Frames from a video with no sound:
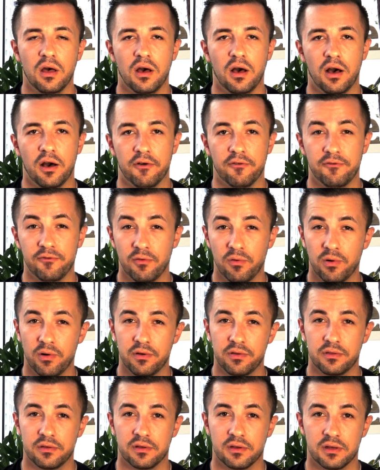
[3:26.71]
Uh,
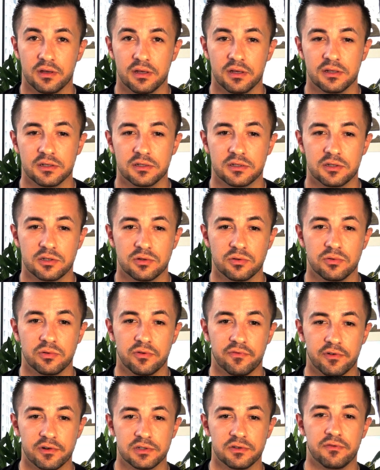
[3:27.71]
fourth is to
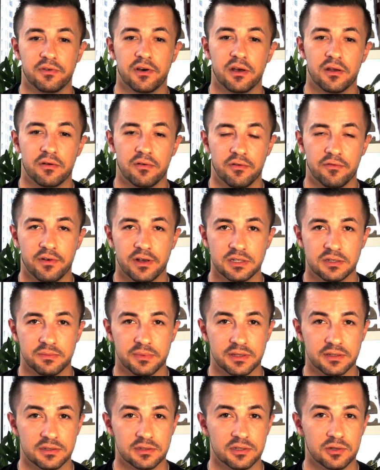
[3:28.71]
diversify your
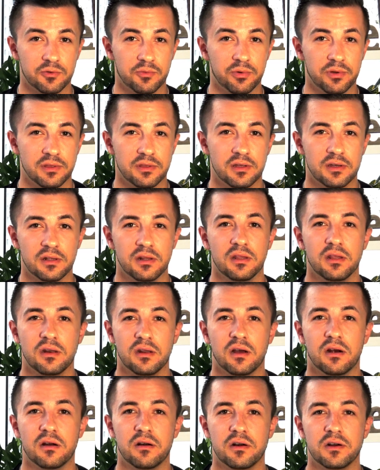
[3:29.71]
investments. So within an
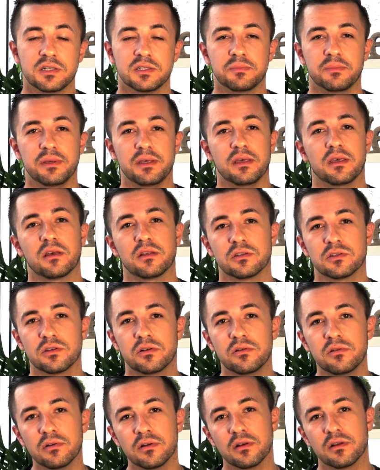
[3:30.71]
RSP,
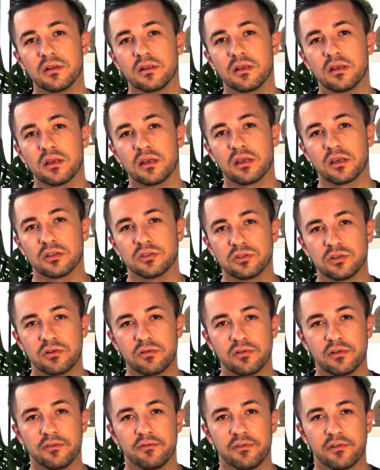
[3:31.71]
consider
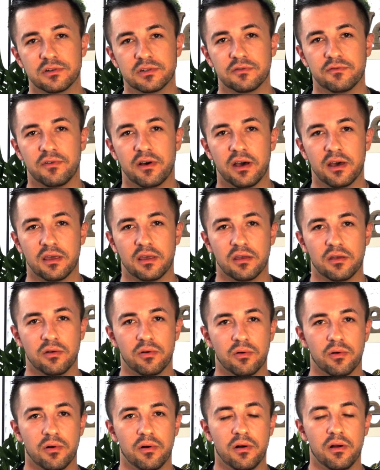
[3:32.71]
consider diversifying
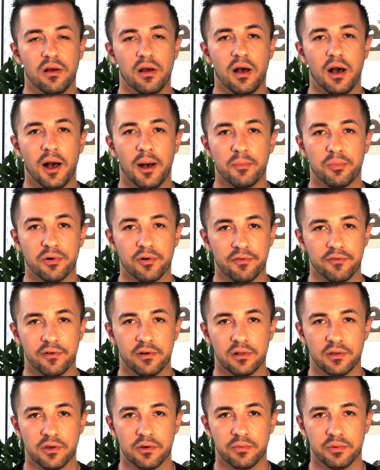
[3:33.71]
your uh,
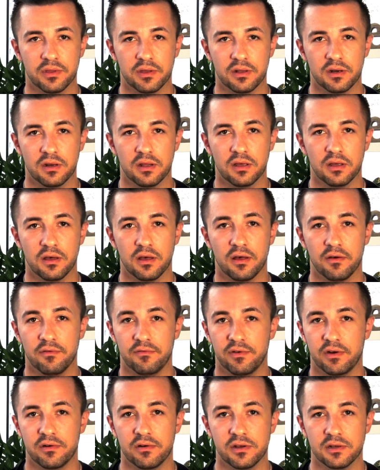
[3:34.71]
portfolio within uh,
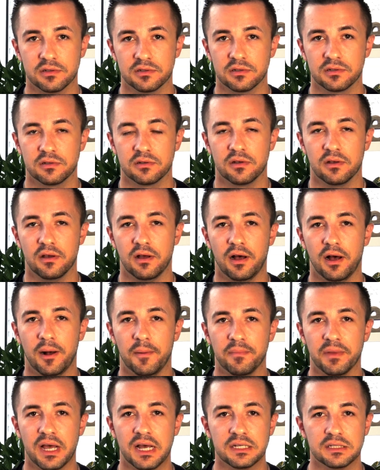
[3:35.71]
various
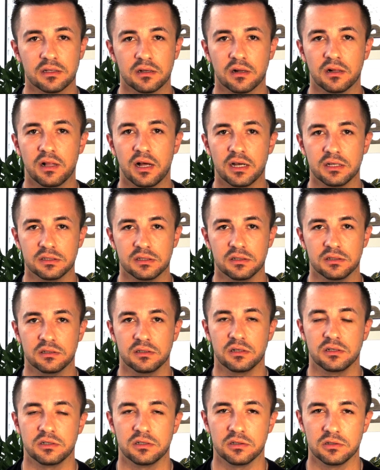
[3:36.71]
um, asset classes
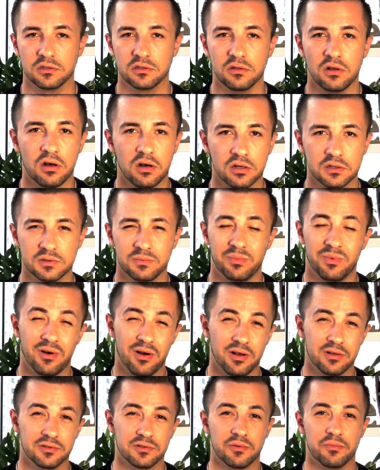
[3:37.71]
such as stocks,
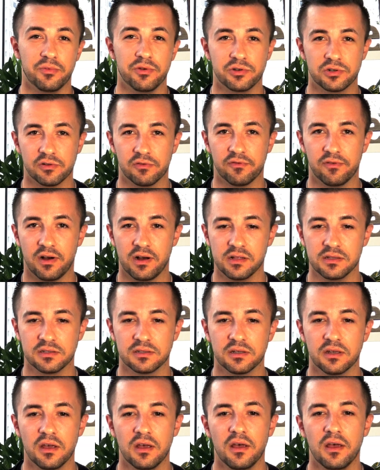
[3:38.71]
bonds, or mutual
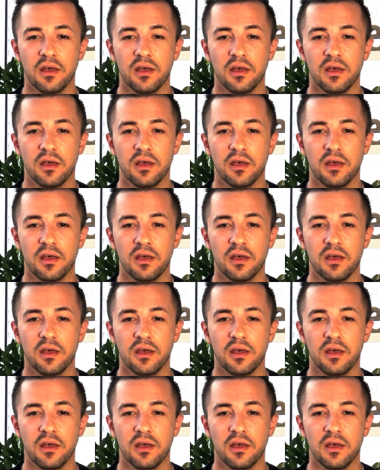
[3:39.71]
funds.